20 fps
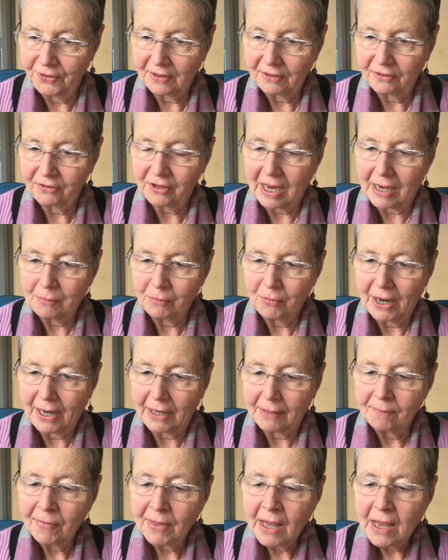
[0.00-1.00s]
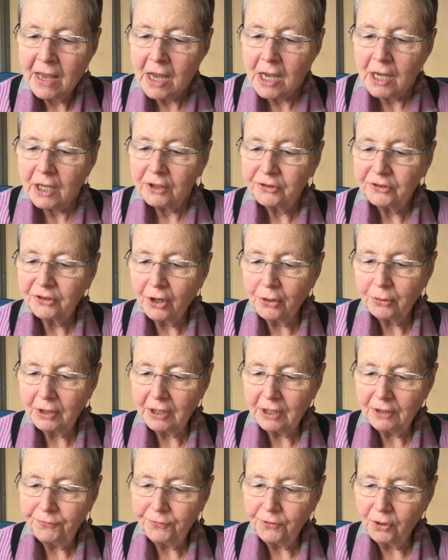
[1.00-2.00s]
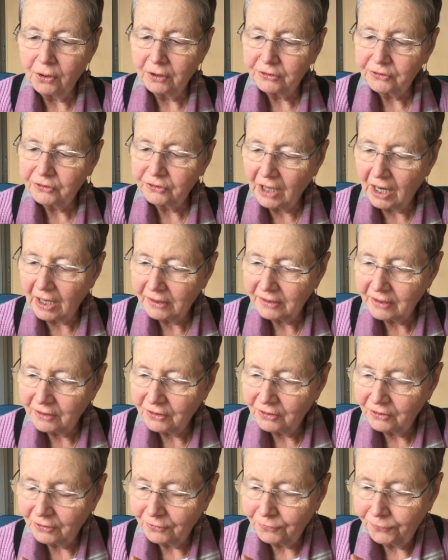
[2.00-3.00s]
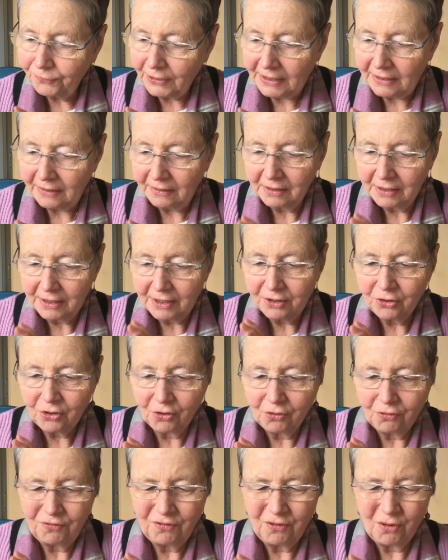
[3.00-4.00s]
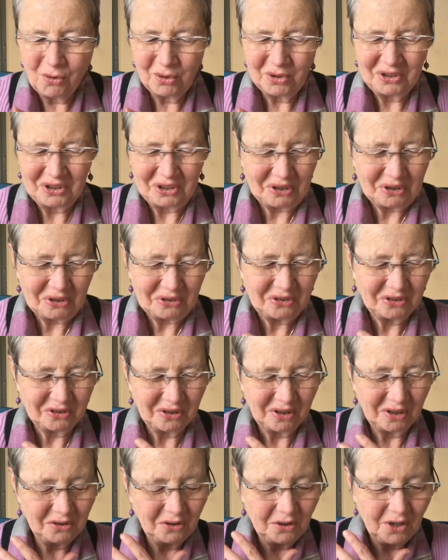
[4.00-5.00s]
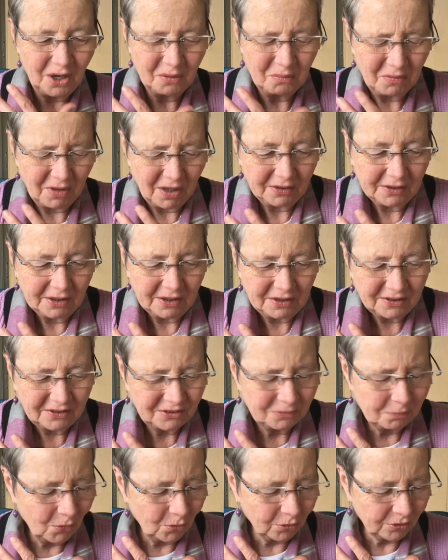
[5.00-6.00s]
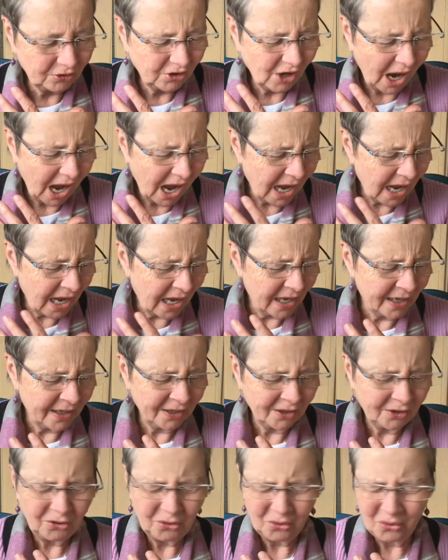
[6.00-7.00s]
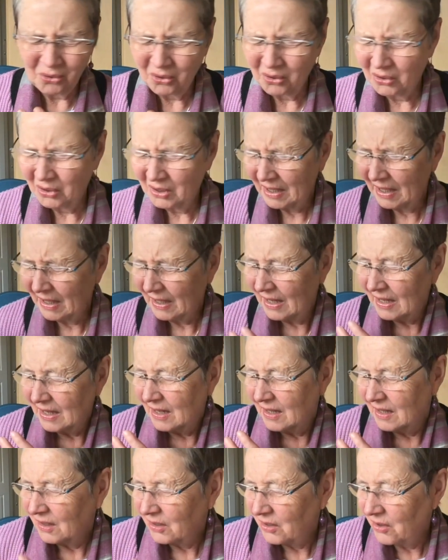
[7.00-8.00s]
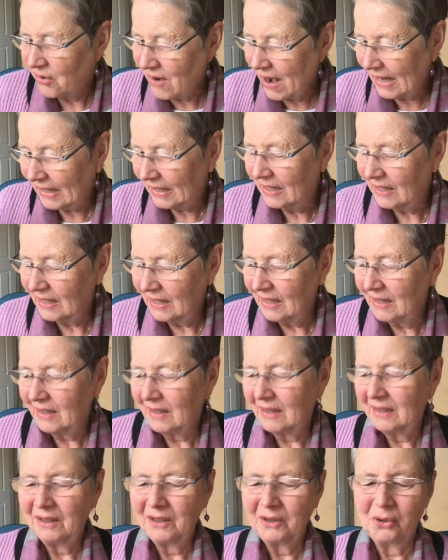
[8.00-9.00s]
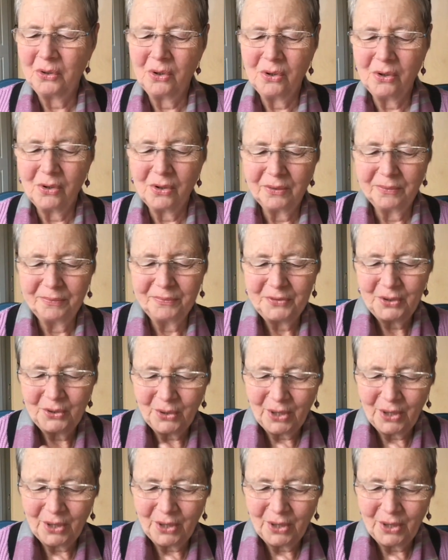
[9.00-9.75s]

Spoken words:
in the same way. So if you're starting to feel in your 40s, a little more tired or crankier or,